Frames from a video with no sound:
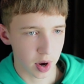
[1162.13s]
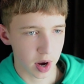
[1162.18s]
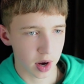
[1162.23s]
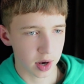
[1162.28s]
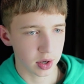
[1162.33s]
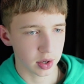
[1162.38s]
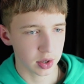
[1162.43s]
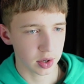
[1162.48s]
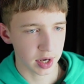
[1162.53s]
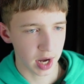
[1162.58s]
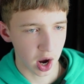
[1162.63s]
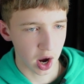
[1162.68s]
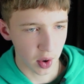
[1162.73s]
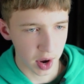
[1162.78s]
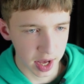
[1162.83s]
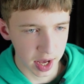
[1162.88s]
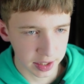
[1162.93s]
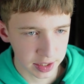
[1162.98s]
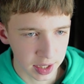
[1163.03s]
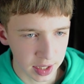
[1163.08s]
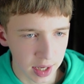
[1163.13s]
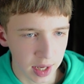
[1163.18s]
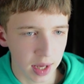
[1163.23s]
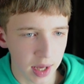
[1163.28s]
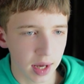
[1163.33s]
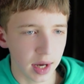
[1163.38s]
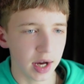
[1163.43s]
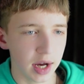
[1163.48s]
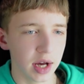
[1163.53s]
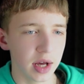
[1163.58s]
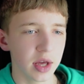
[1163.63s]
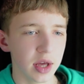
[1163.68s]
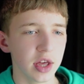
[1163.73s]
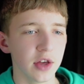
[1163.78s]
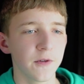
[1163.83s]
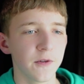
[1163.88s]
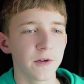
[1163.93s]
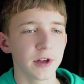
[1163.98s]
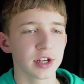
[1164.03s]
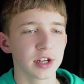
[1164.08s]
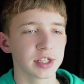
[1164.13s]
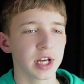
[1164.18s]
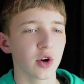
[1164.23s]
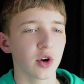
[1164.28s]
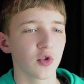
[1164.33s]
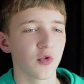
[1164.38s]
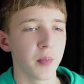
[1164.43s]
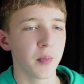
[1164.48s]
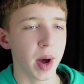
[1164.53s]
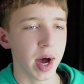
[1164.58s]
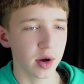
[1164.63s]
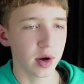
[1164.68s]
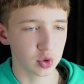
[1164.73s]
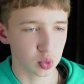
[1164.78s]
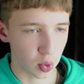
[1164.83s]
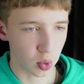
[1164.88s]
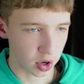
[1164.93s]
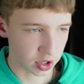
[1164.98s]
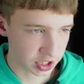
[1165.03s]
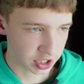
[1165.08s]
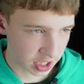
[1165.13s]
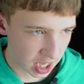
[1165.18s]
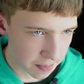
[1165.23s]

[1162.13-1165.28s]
we're now at. If it is out of bounds, we're